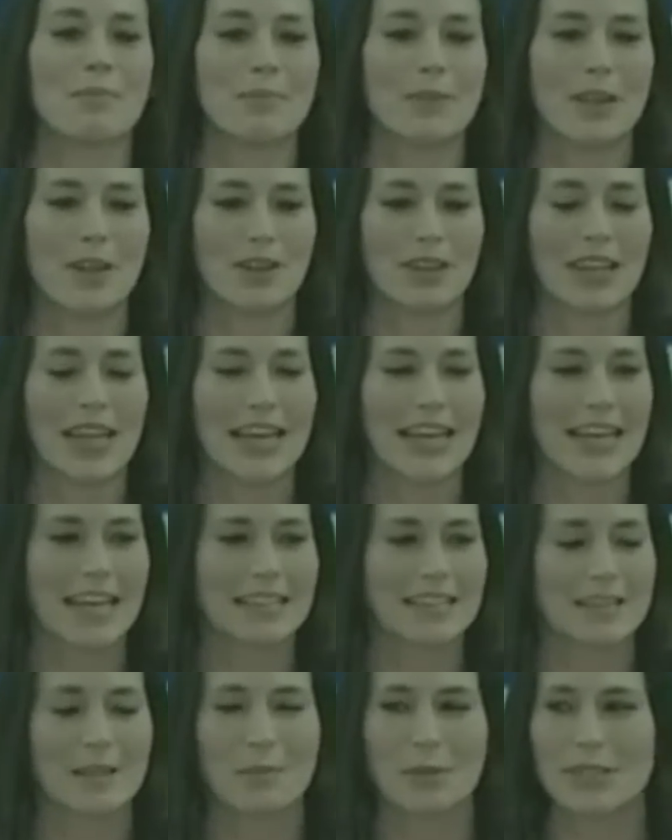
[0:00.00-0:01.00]
you know, leg
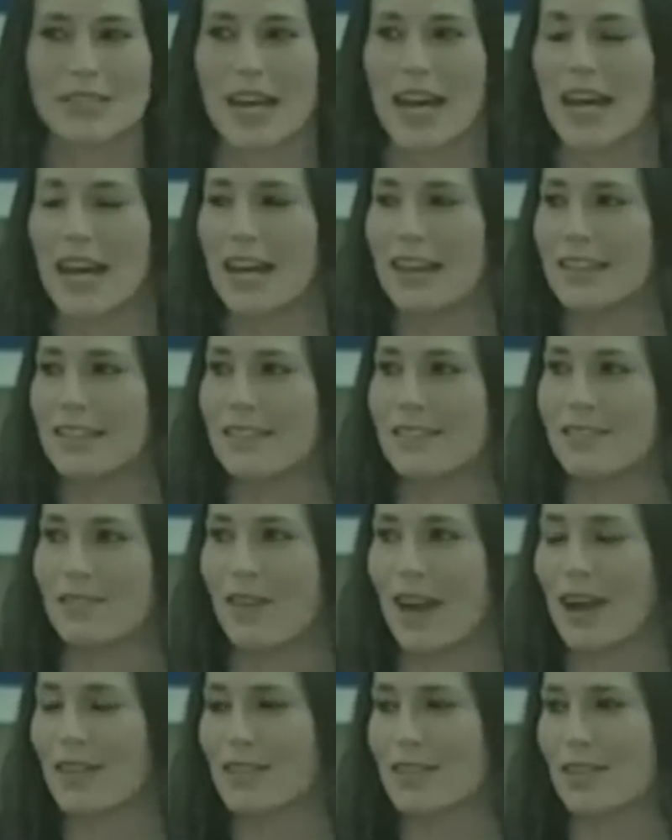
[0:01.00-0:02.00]
gets the baton,
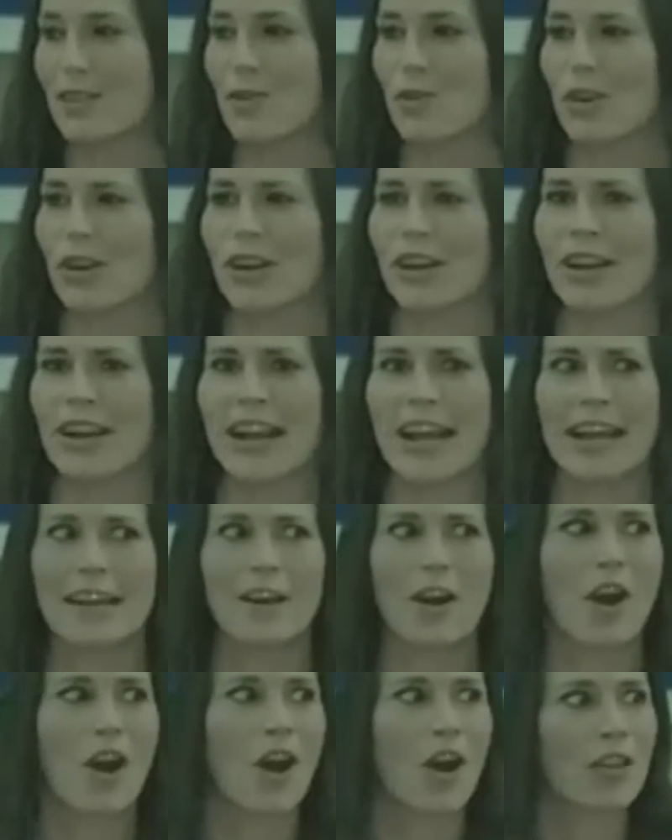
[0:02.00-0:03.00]
rounds the corner,
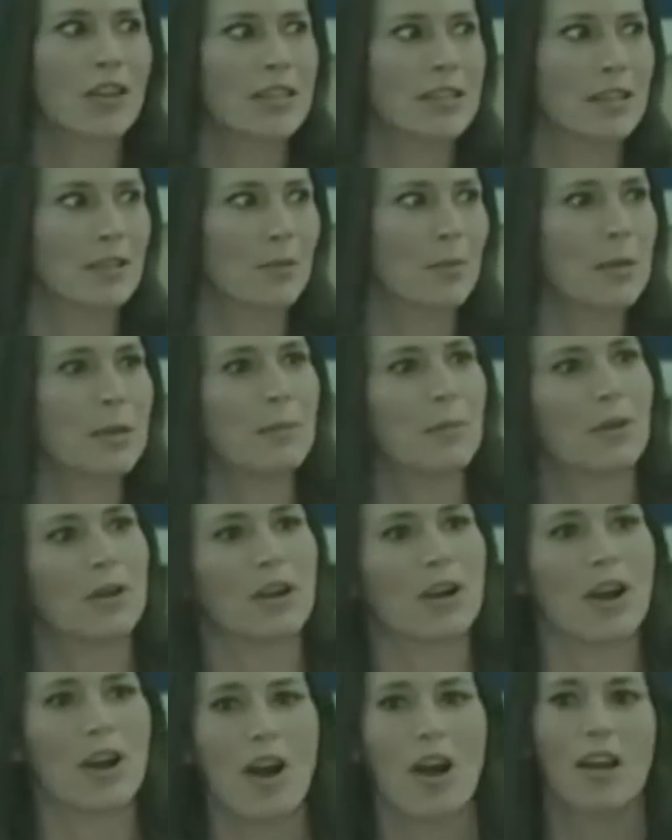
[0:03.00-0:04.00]
and all these other people are,